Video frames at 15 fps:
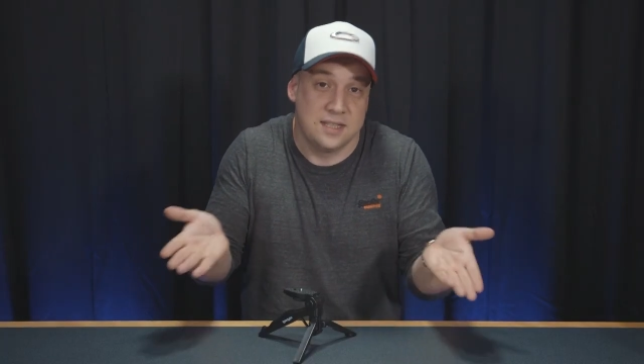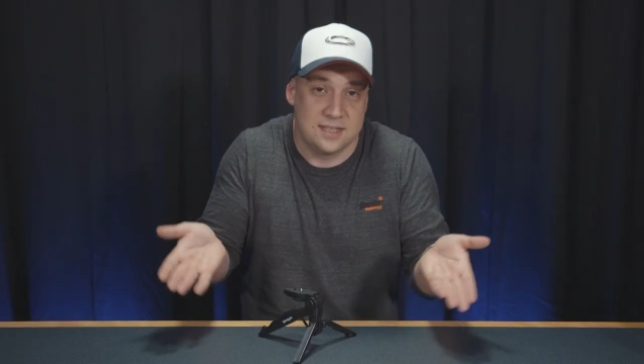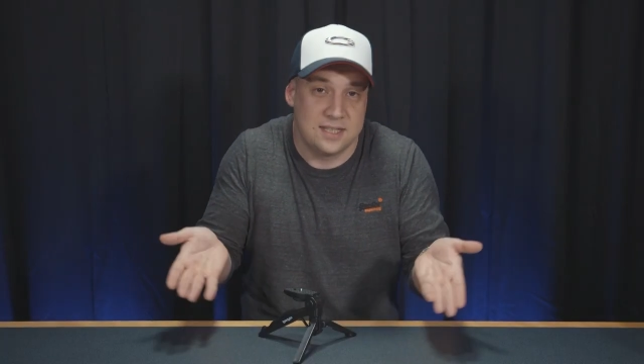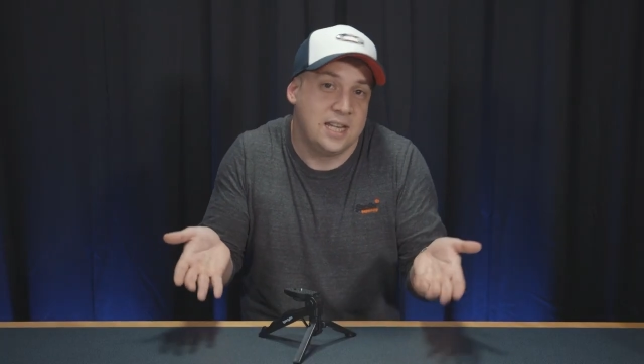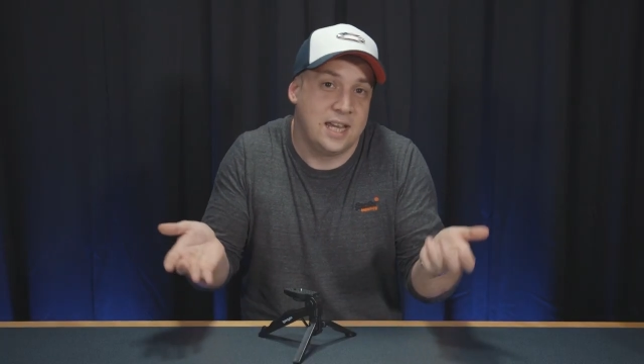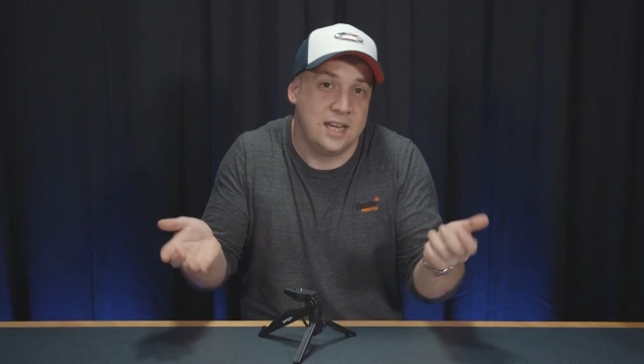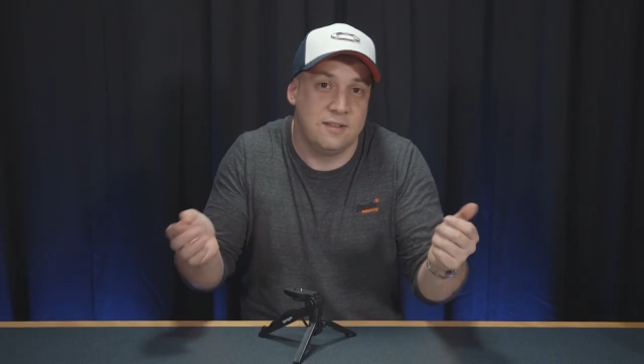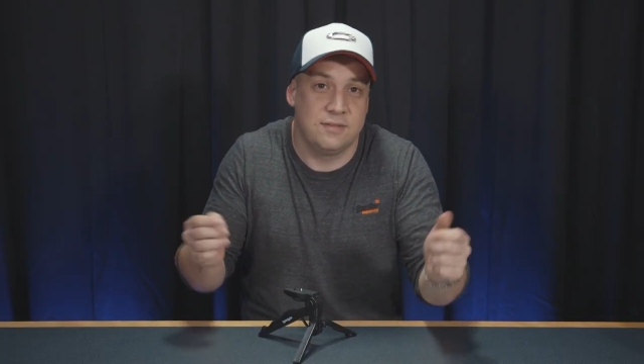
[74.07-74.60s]

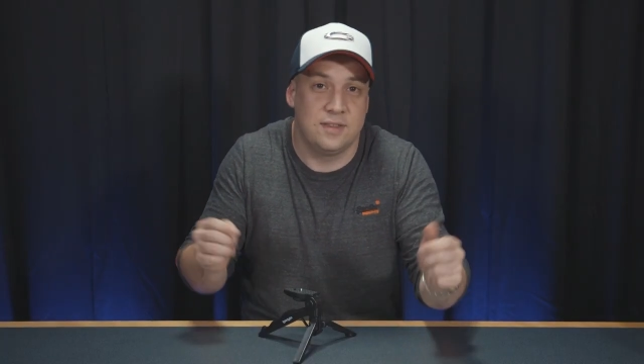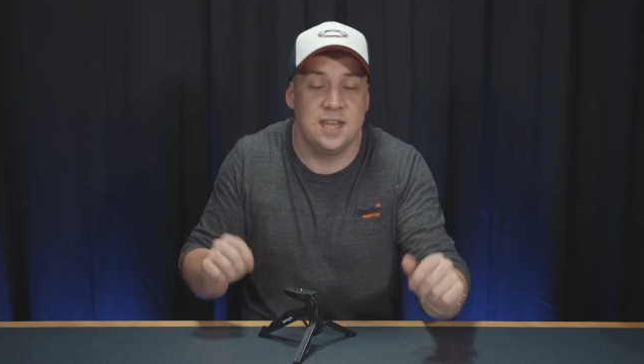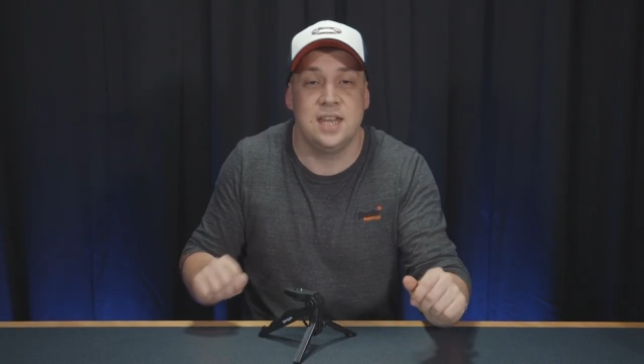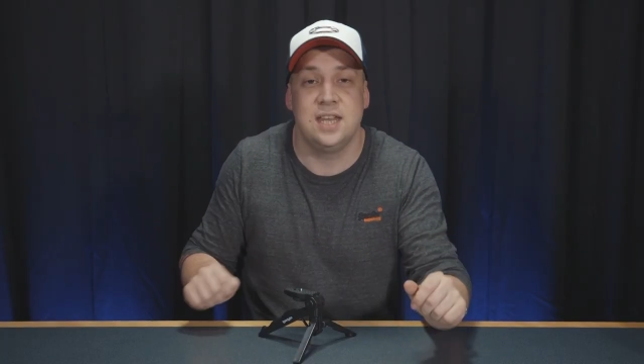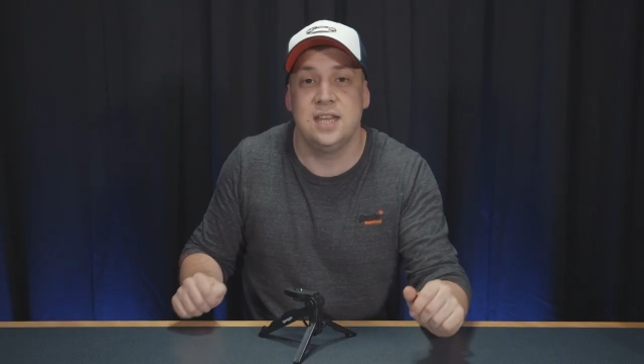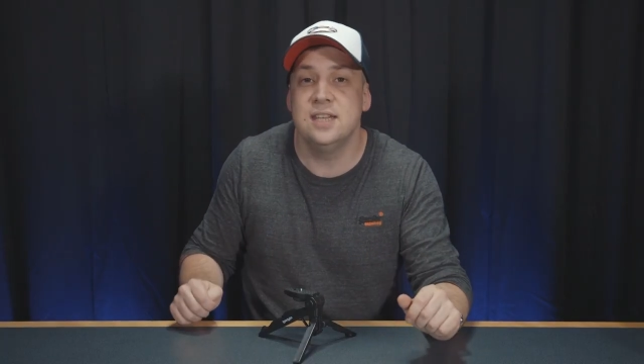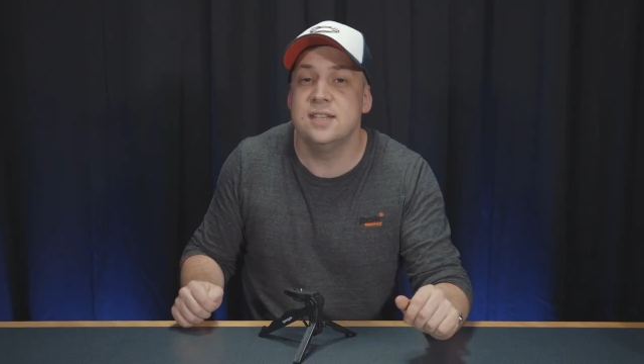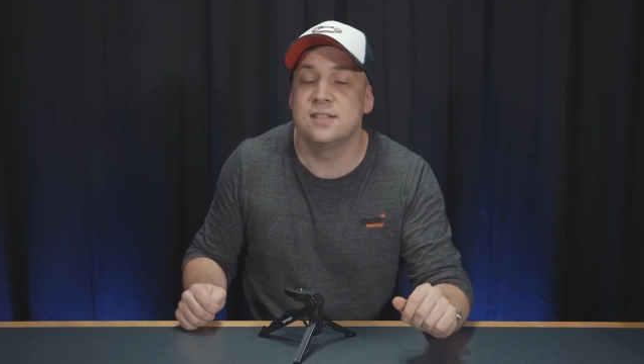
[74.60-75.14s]
10 of
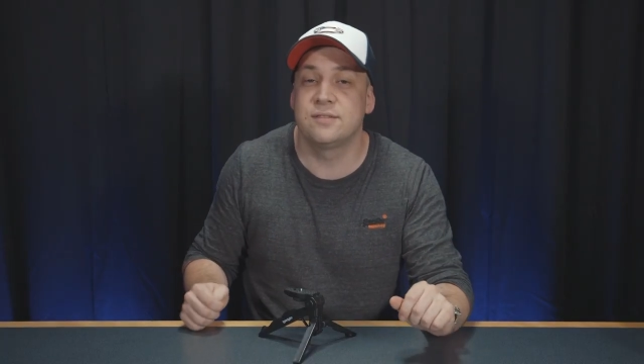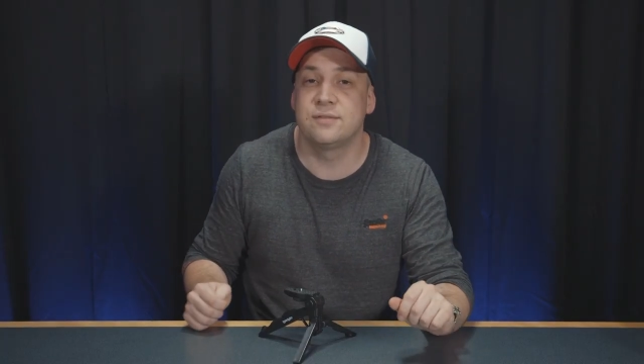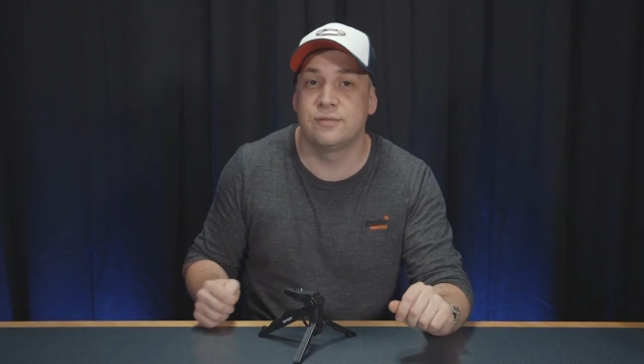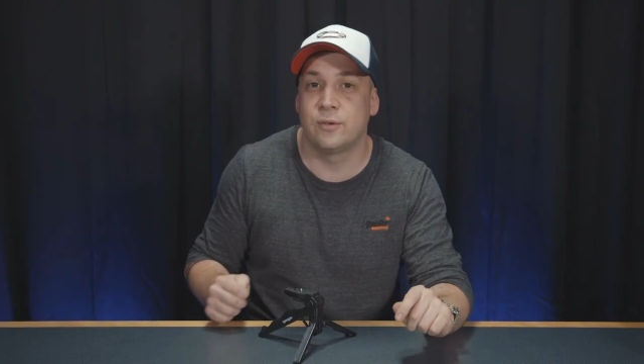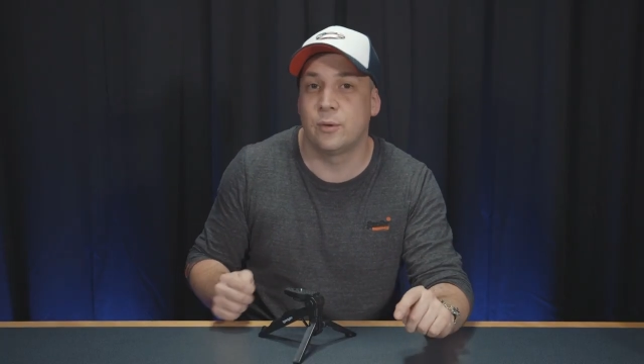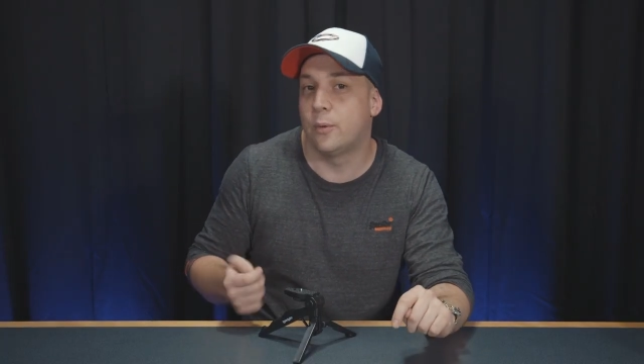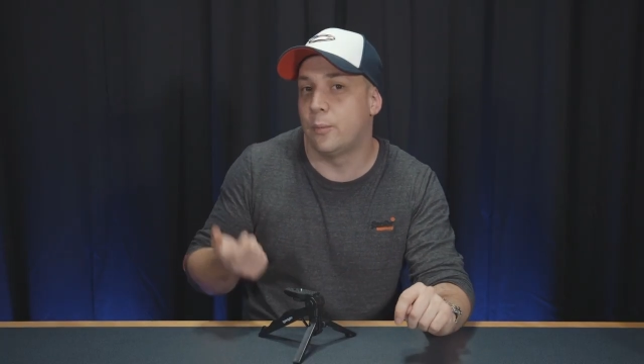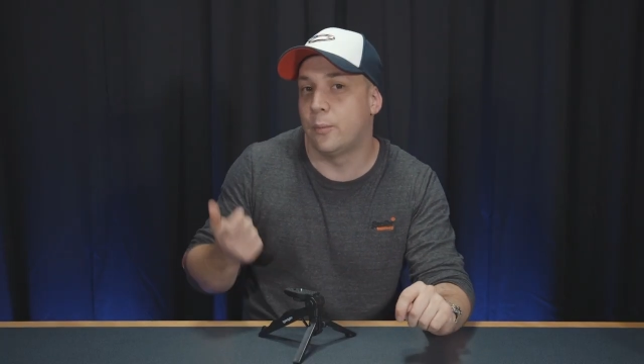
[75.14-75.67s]
these
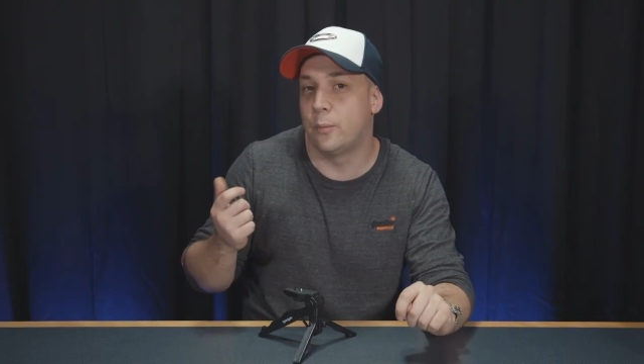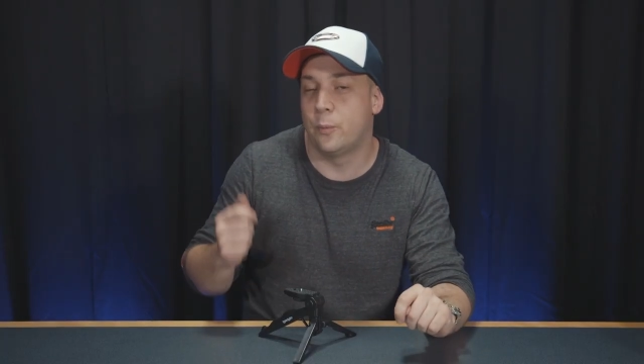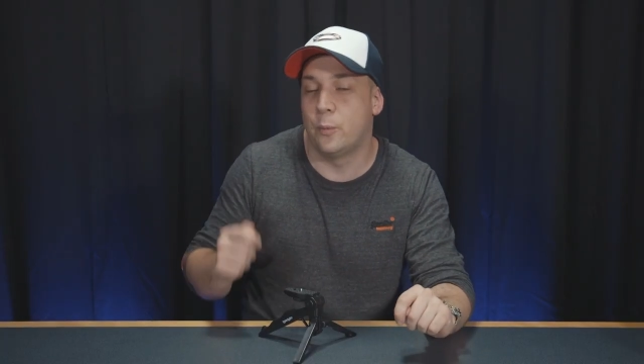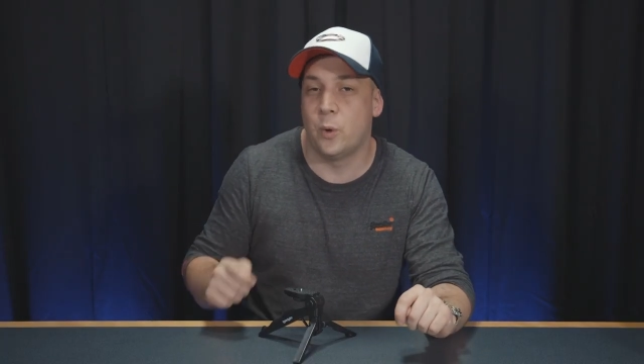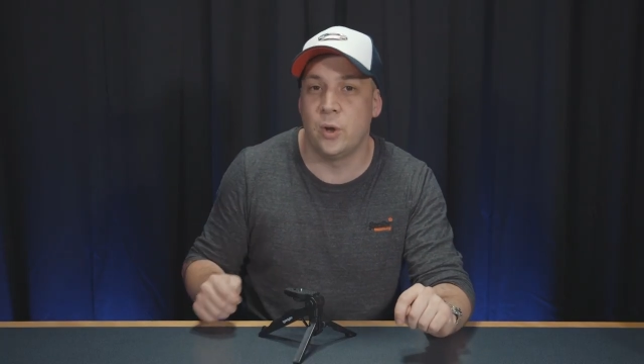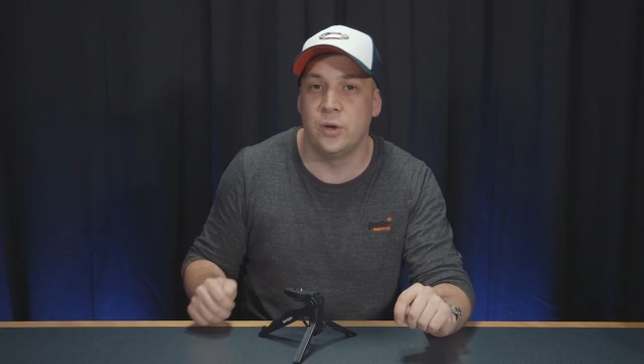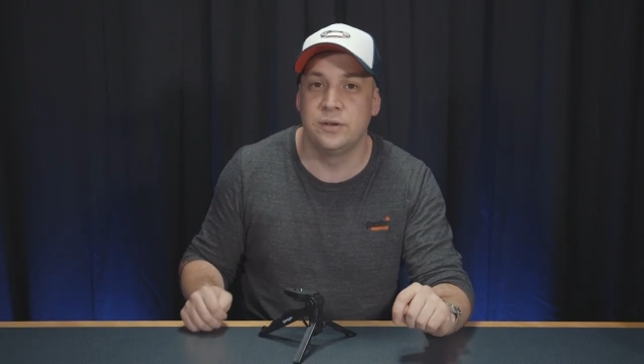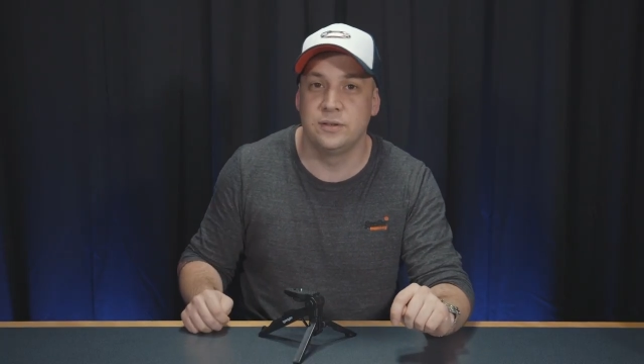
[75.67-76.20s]
for
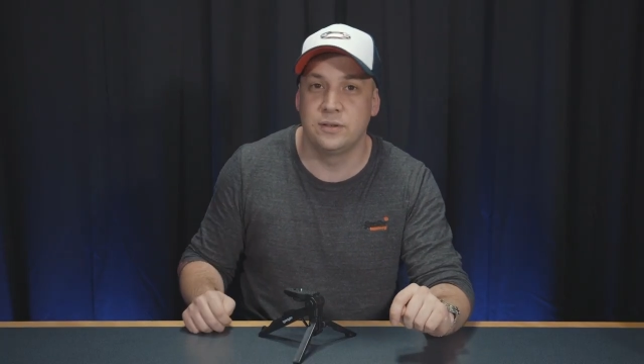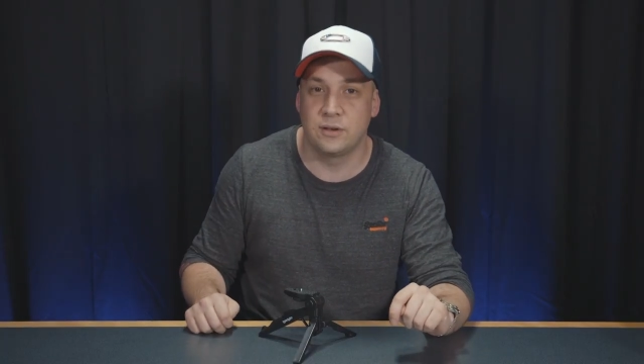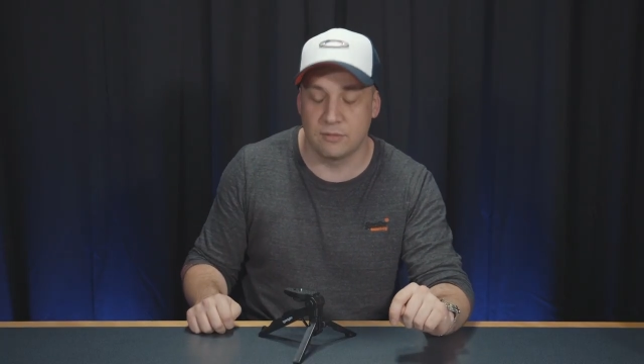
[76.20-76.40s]
one